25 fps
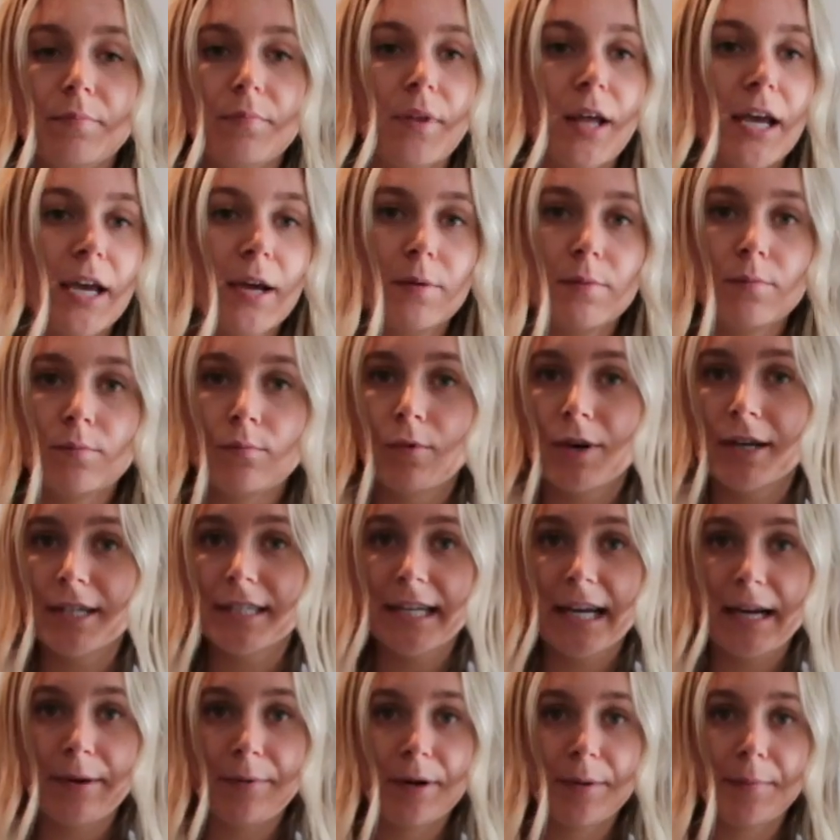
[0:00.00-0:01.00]
like one
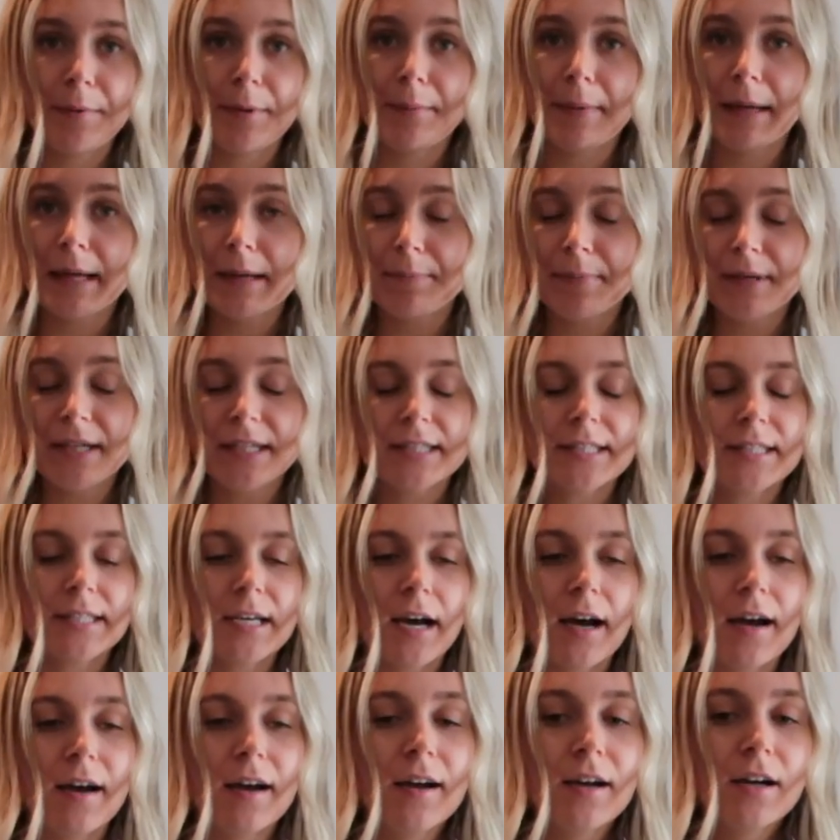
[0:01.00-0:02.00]
day when we made pizza.
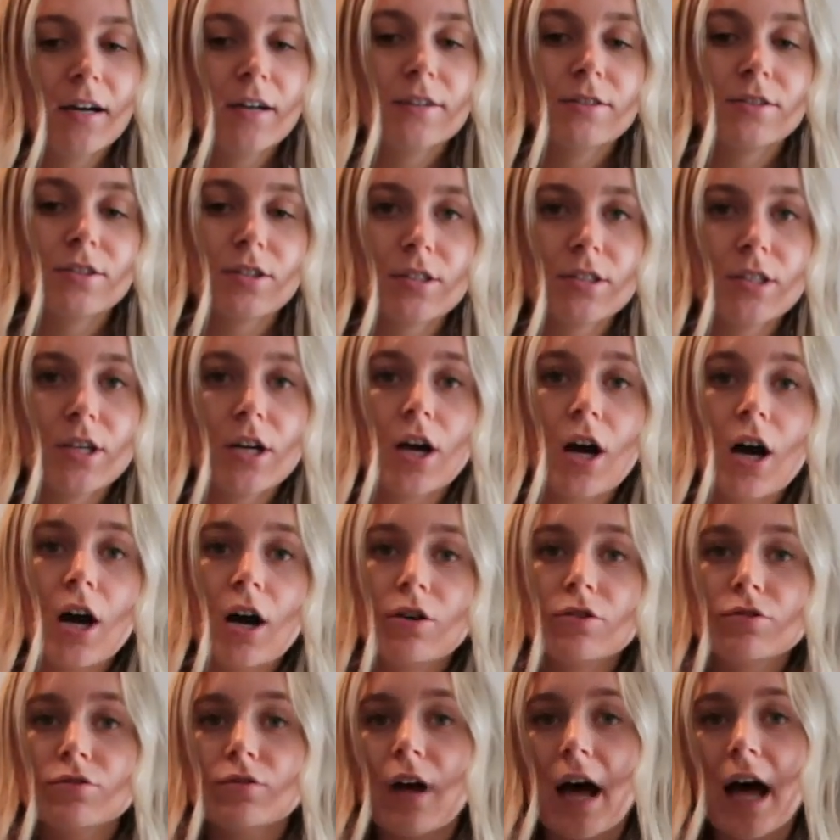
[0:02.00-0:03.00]
So I was like,
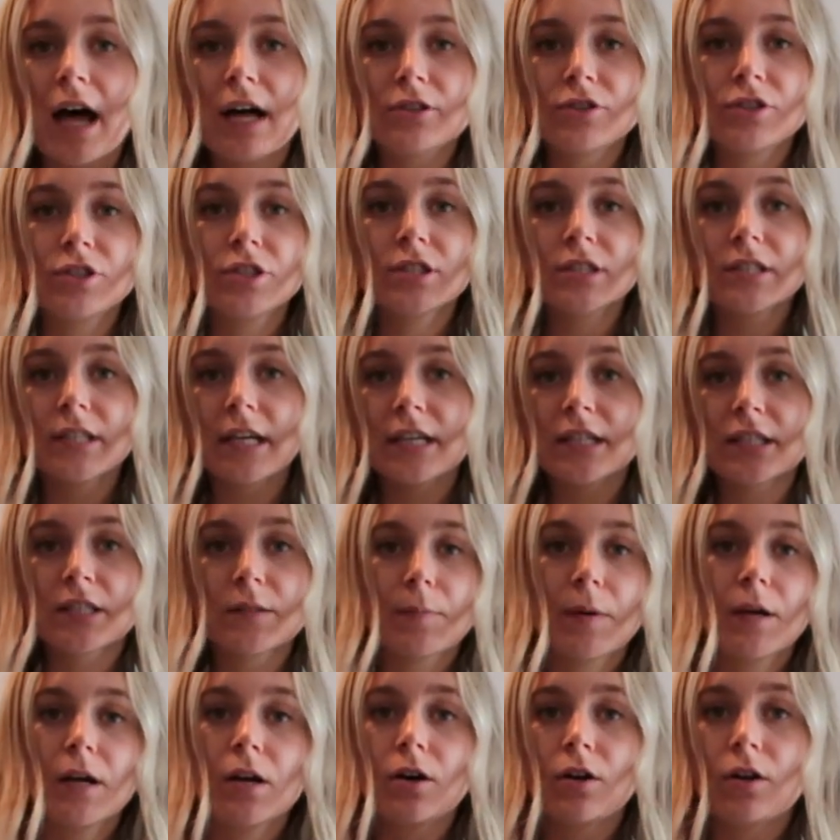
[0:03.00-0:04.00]
oh, I'll just like
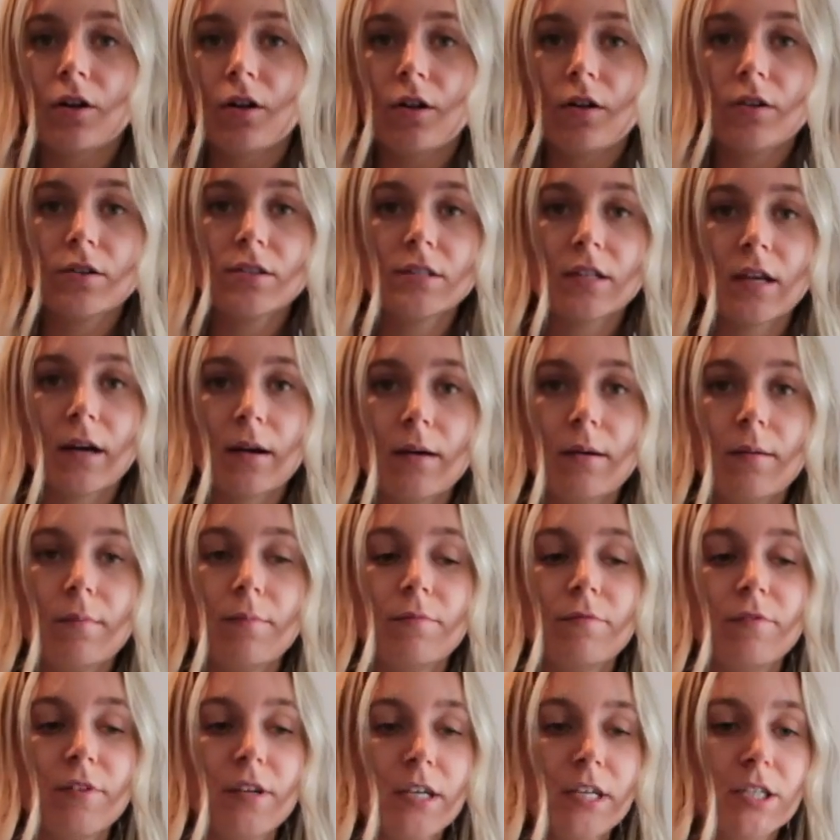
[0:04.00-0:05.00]
sprinkle some
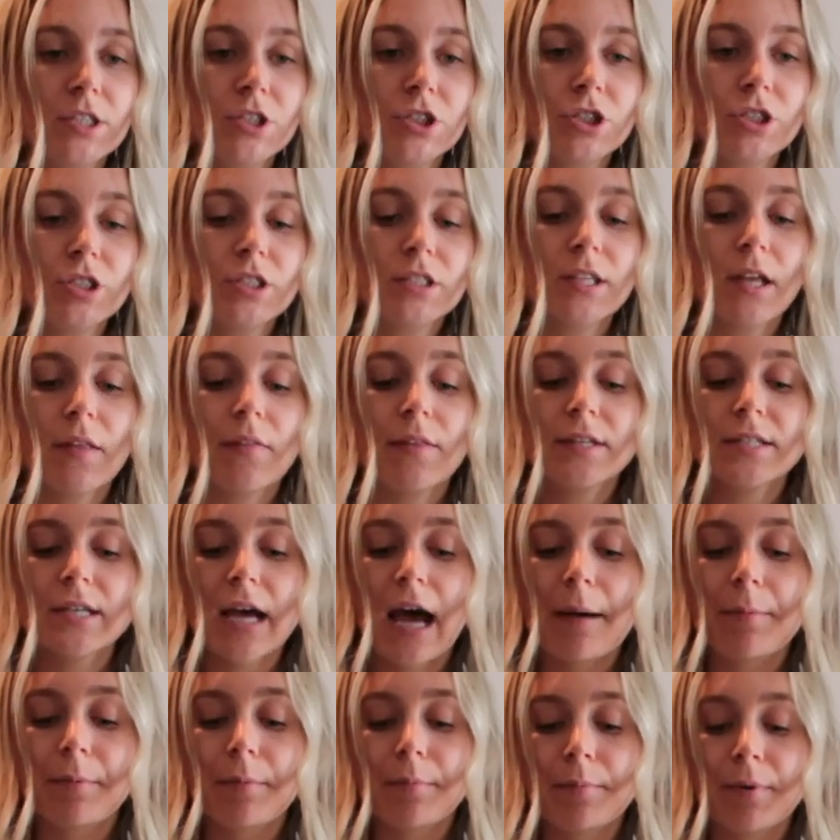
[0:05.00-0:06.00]
vegan cheese on the
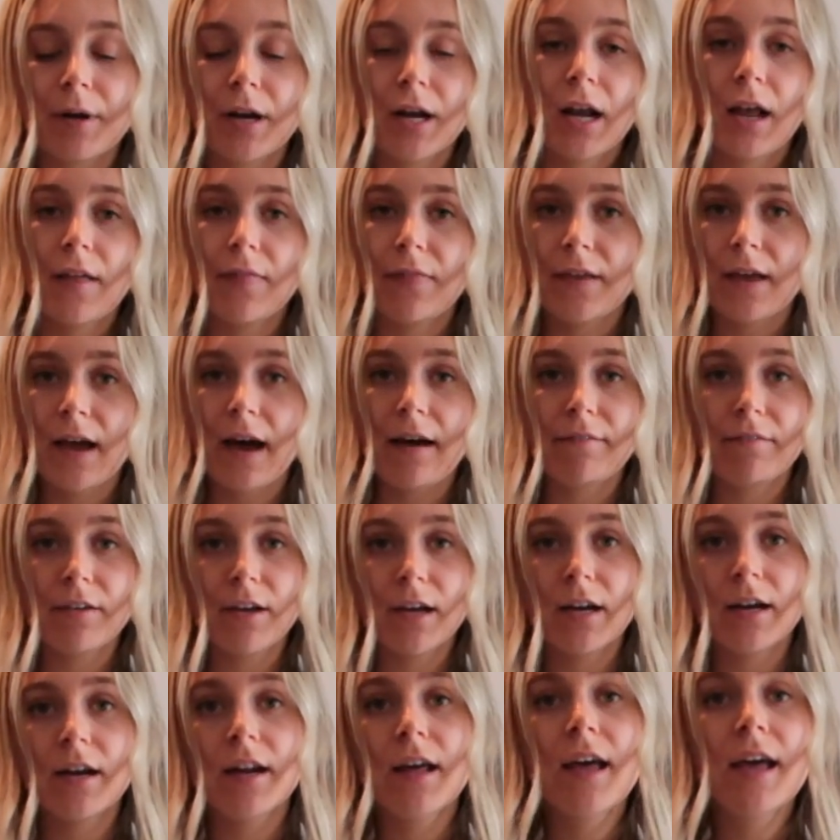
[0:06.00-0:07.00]
top and put it in the
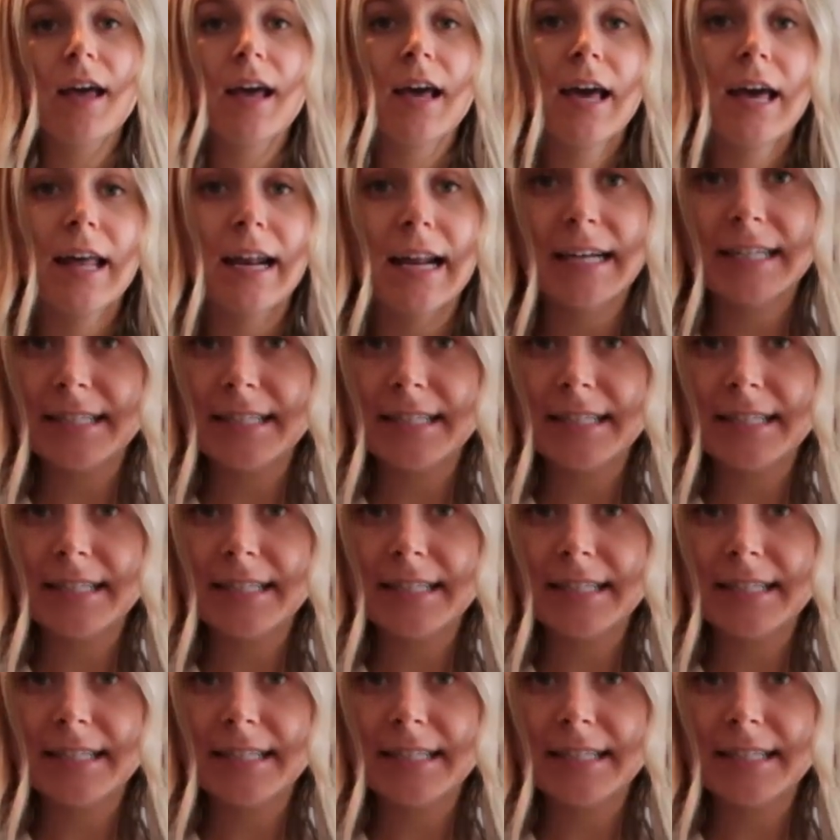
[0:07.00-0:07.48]
oven. And